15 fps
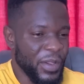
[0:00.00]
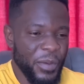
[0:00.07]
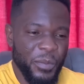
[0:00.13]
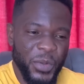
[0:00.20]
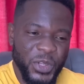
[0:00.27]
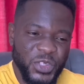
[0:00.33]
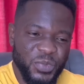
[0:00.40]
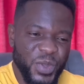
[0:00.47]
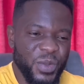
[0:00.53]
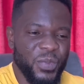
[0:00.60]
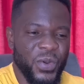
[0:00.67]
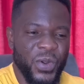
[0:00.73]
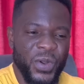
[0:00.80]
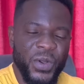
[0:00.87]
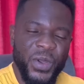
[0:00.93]
most
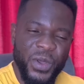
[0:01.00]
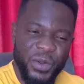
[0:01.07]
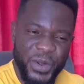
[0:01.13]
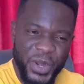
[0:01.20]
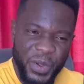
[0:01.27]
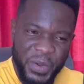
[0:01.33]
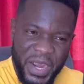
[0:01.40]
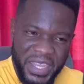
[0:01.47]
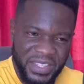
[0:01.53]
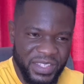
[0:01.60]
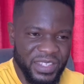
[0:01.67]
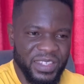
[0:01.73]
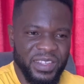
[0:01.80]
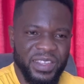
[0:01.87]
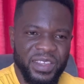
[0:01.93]
people
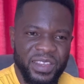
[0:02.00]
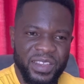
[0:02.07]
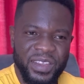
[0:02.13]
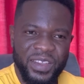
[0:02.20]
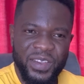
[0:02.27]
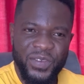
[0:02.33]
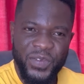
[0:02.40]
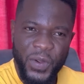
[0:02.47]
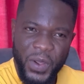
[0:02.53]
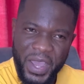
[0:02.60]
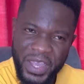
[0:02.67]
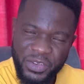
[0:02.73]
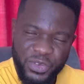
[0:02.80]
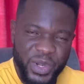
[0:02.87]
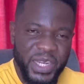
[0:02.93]
regret for
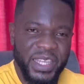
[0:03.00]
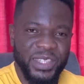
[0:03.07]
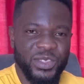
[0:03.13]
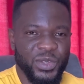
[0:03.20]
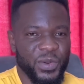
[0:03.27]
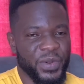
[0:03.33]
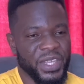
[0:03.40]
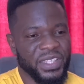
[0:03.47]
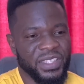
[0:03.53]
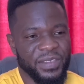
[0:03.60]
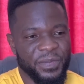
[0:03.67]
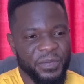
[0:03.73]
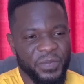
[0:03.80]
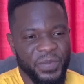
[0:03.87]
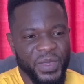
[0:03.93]
entering into it.
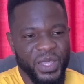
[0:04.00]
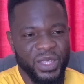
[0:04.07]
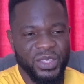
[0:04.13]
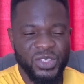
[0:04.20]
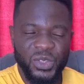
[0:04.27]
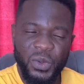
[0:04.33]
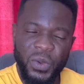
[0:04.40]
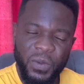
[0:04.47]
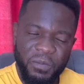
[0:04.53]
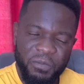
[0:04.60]
So